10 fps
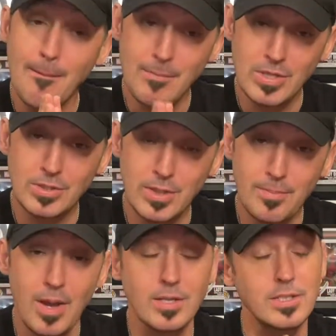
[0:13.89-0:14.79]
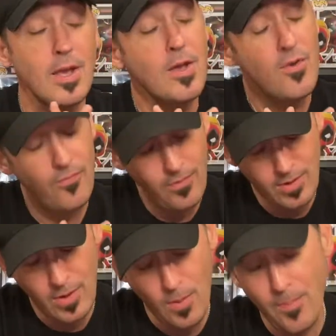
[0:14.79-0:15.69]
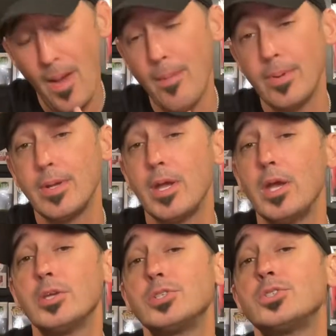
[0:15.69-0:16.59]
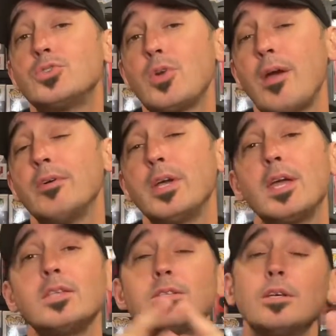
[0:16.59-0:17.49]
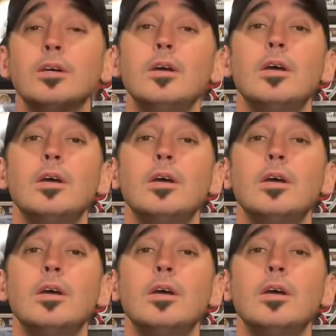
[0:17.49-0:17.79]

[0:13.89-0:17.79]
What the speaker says: mystery box Funko Pop extravaganza.